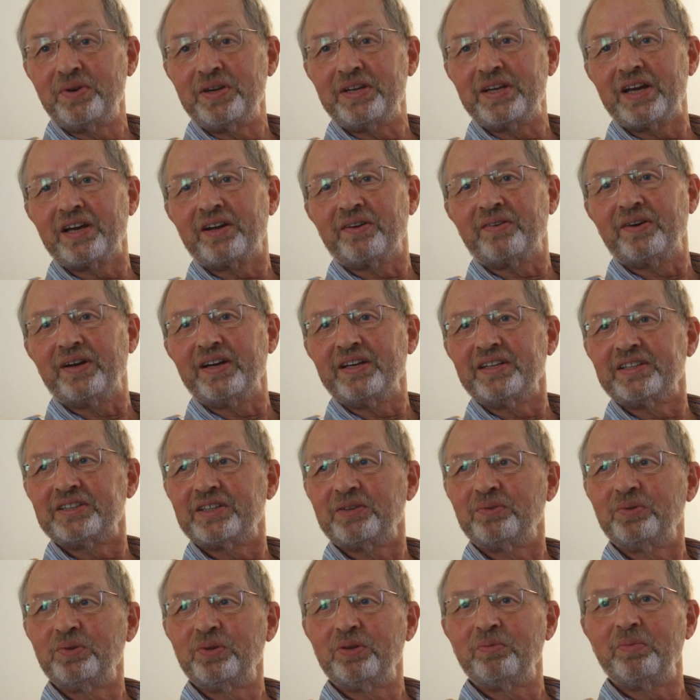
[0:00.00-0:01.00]
redecorate,
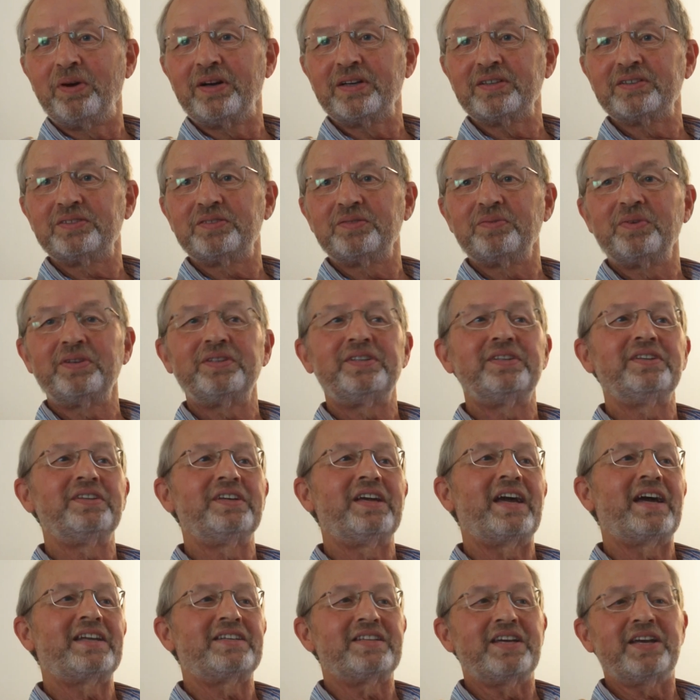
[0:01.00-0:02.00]
so all the mugs went in
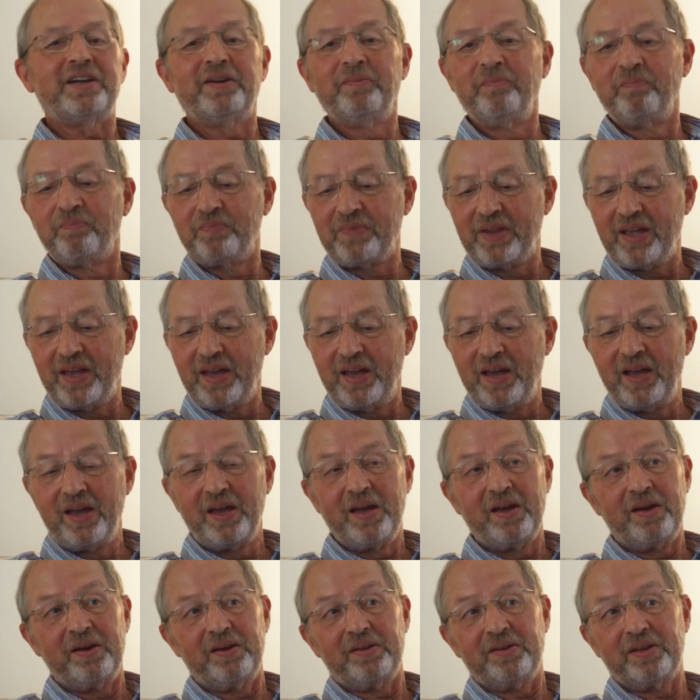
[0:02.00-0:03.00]
the attic.
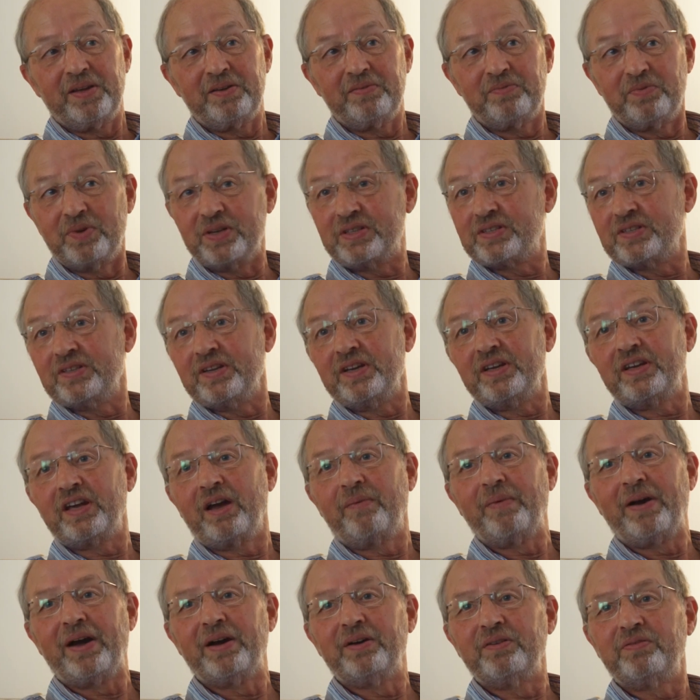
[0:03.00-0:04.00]
They've recently
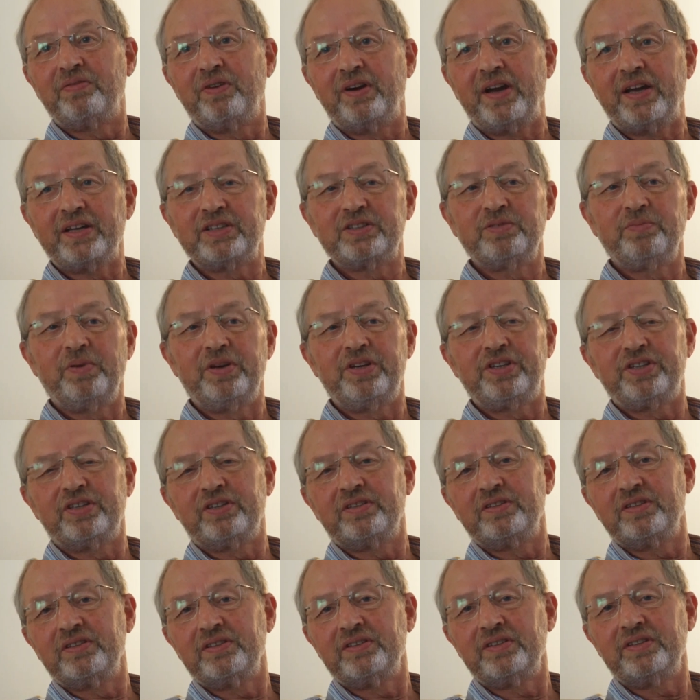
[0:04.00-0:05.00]
come out for an
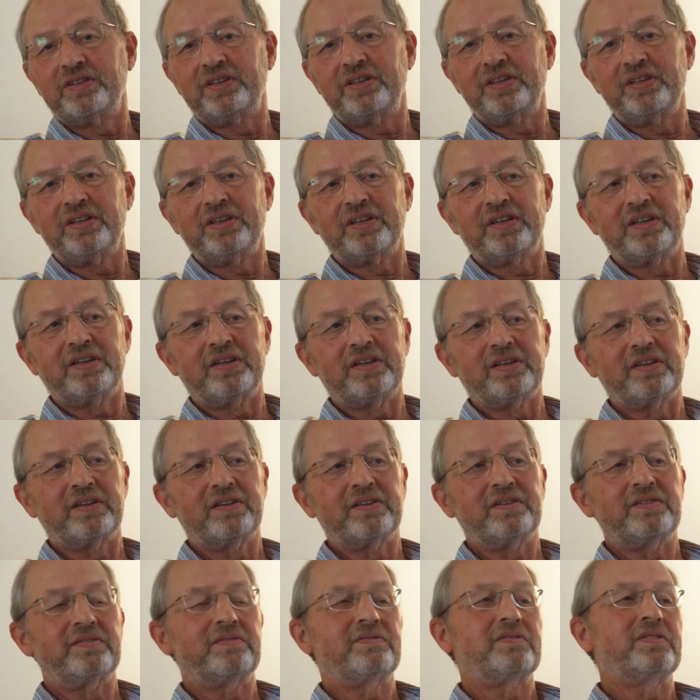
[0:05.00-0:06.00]
exhibition at the
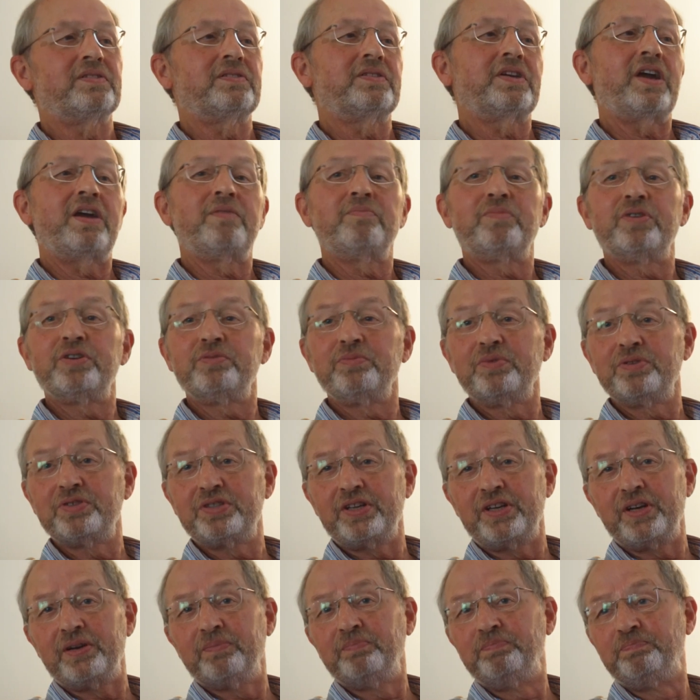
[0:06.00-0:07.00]
Cambridge
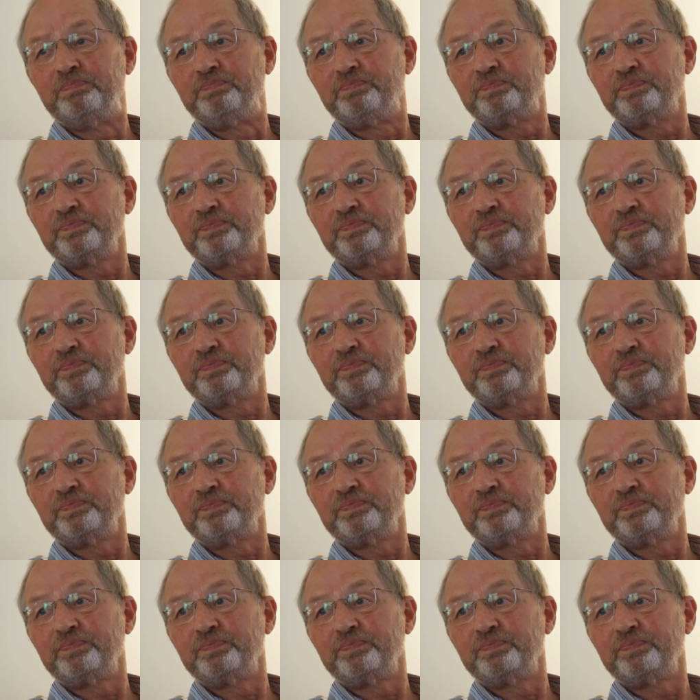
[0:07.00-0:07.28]
Museum.